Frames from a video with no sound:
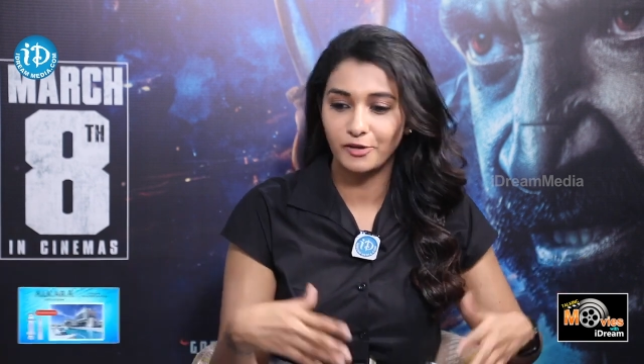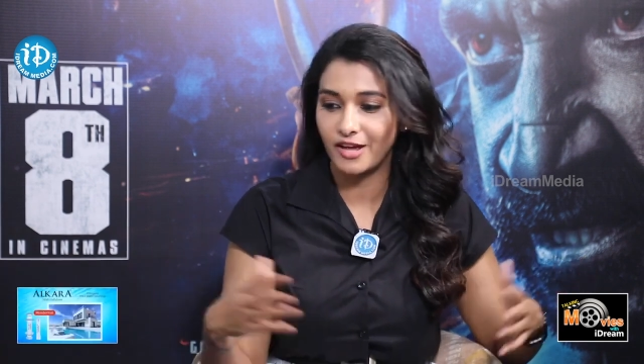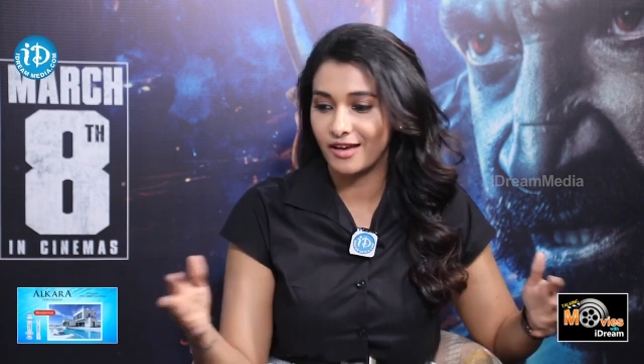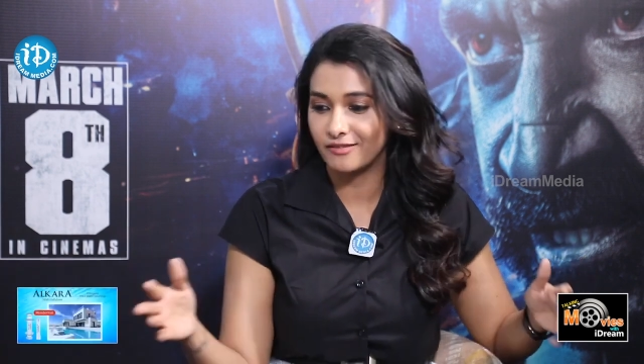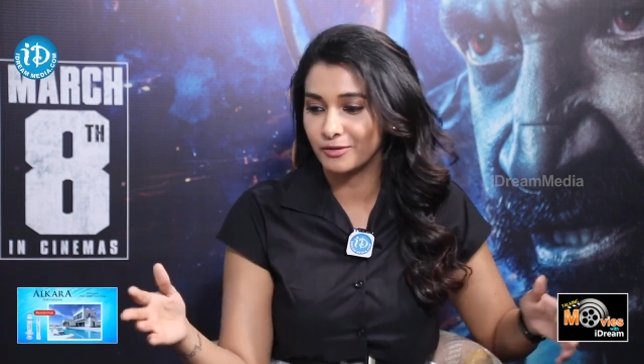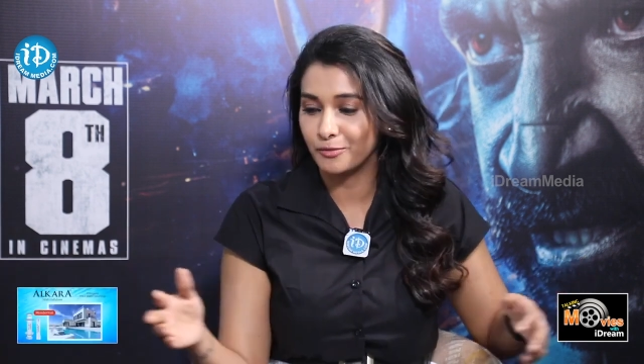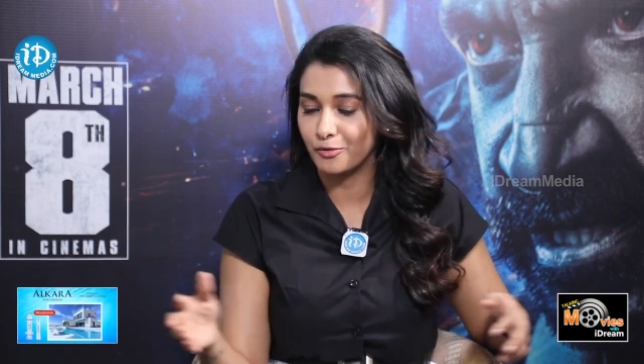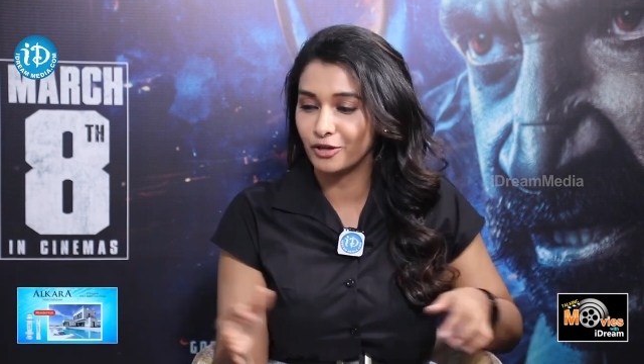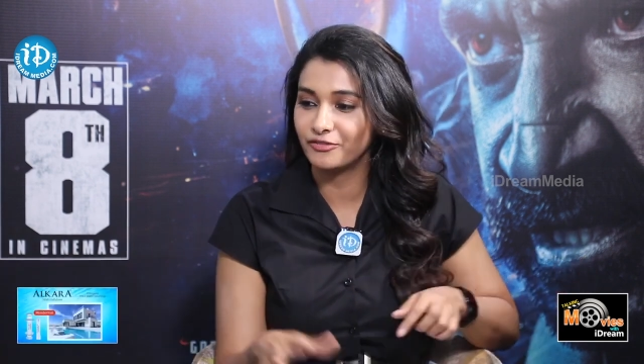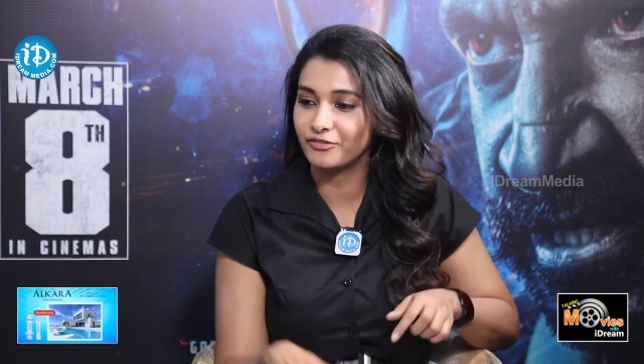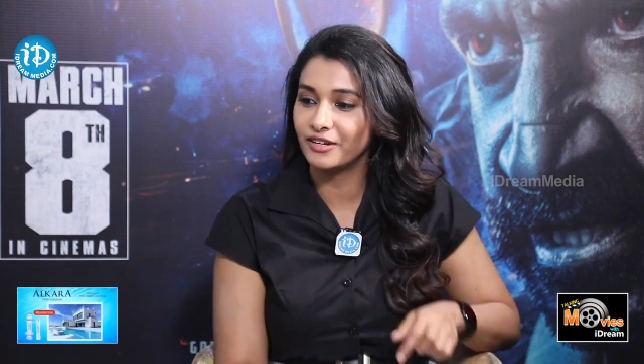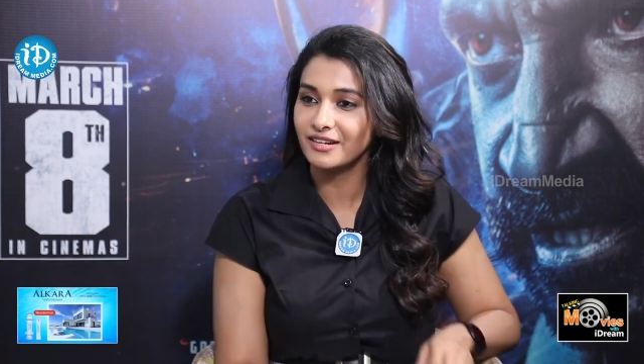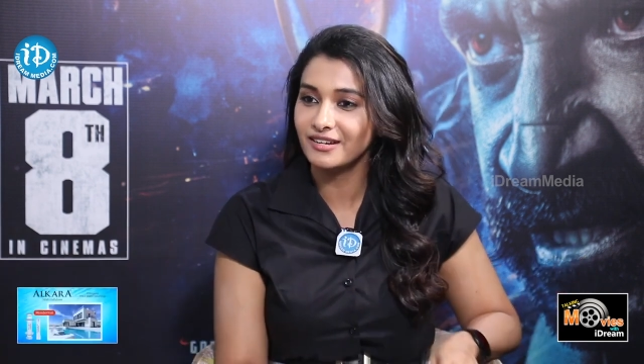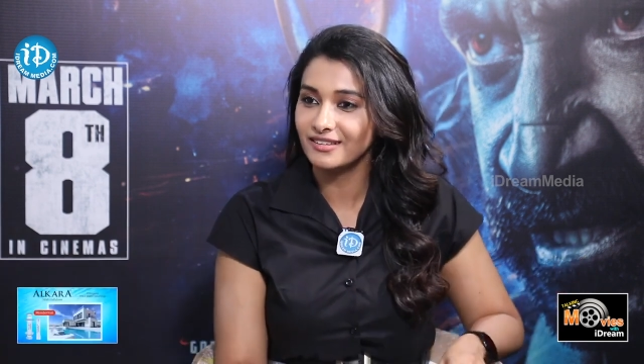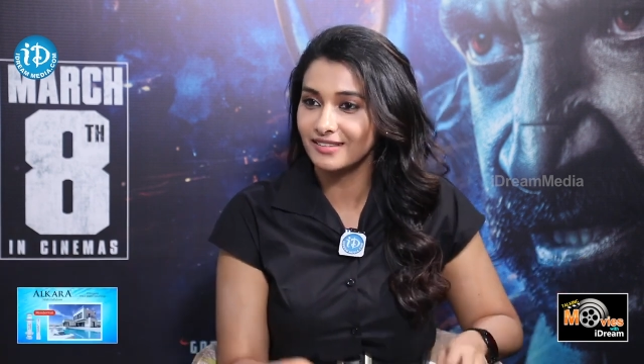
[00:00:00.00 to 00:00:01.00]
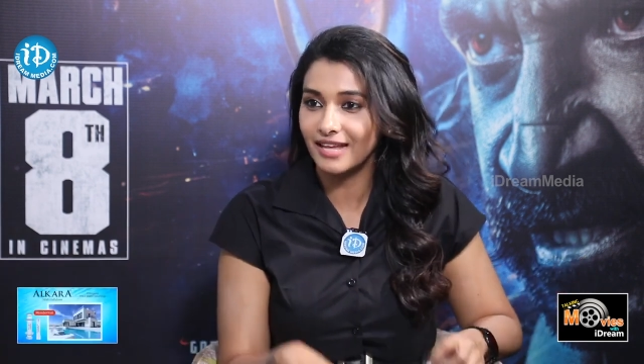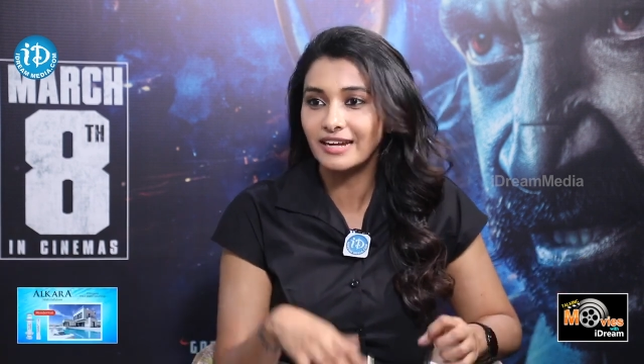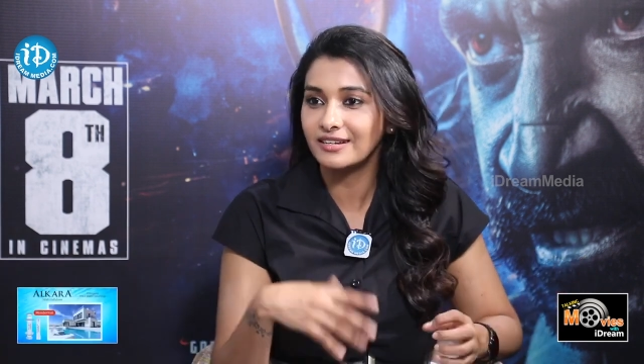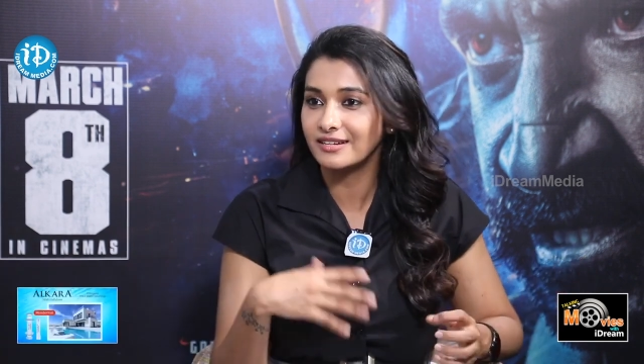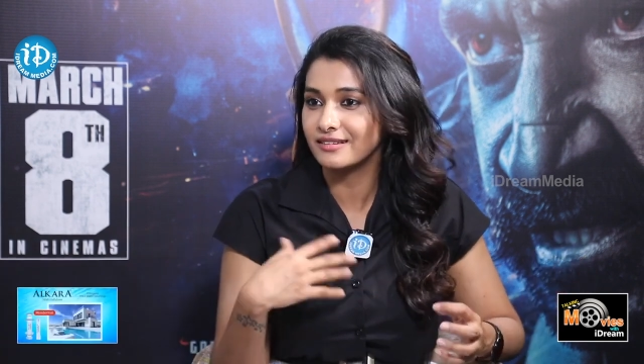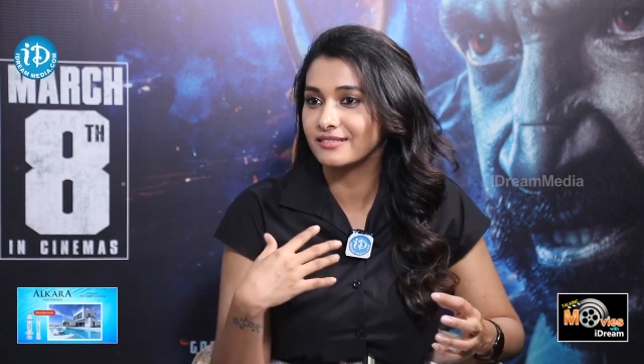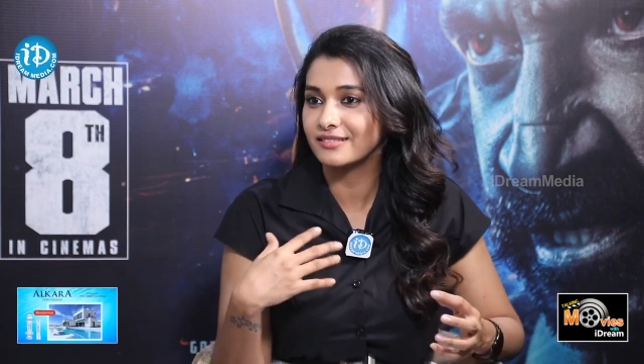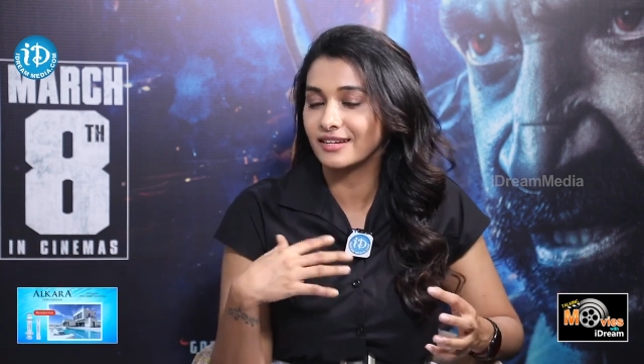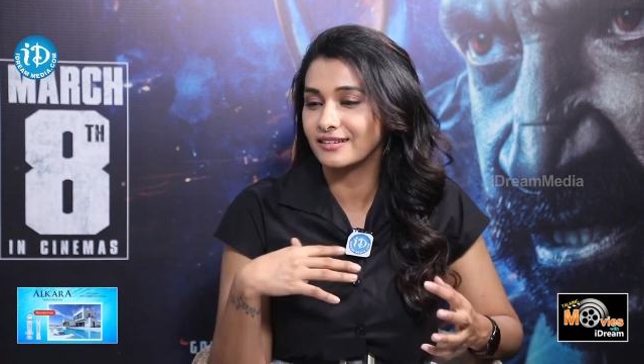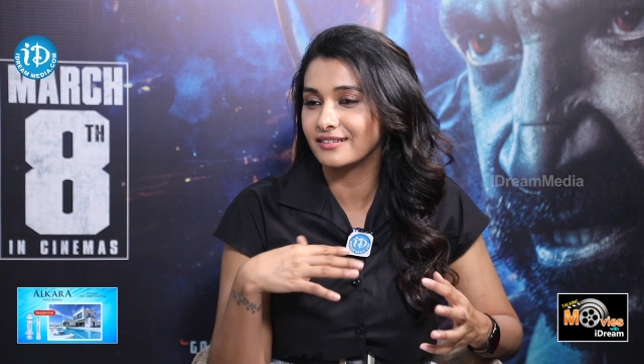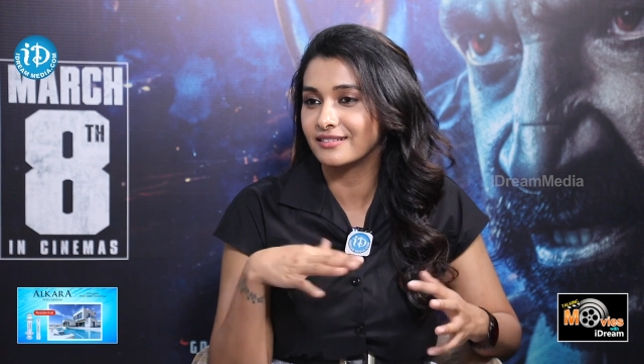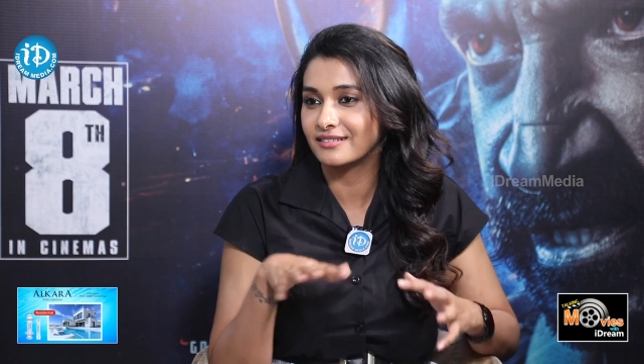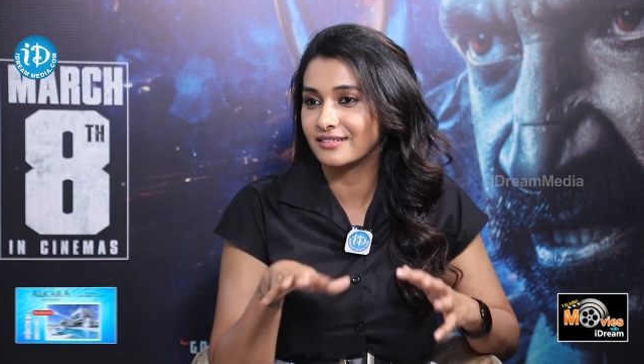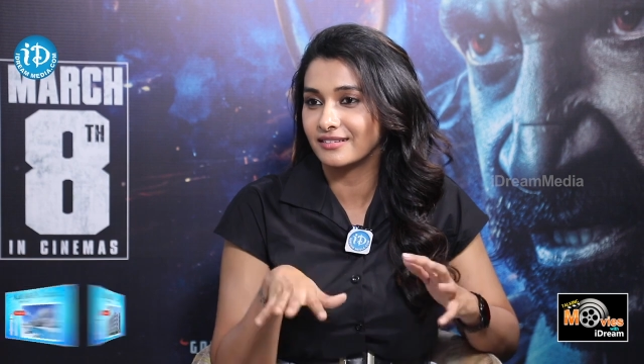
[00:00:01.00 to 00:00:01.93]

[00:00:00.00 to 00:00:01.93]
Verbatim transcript: or I have a boyfriend, that